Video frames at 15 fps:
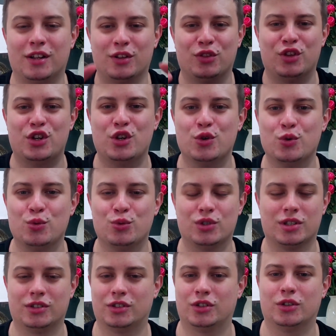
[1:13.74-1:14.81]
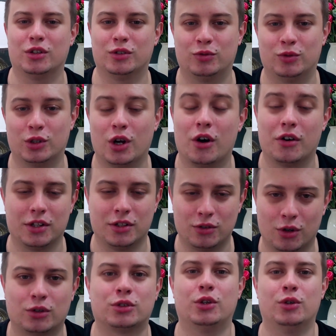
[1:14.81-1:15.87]
news and stuff regarding
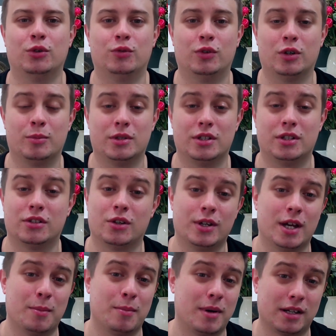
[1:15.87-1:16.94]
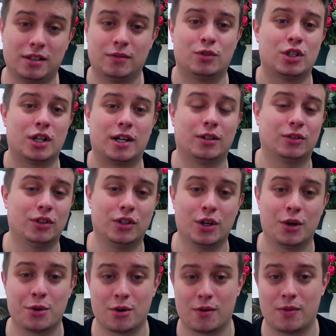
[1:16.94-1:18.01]
Doctor Who filming. So yeah, massive shout out to the
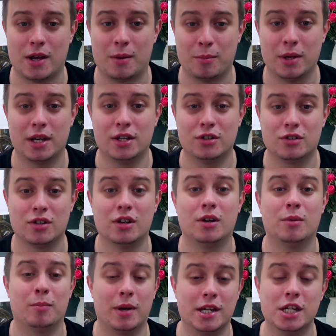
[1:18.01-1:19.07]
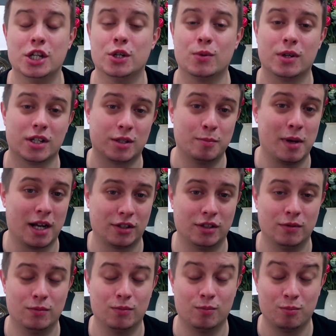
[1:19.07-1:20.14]
owner of that page. Mate, you're doing a
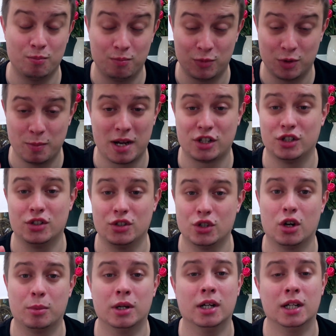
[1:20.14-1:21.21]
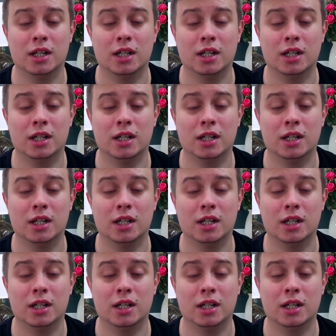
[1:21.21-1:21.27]
smashing job.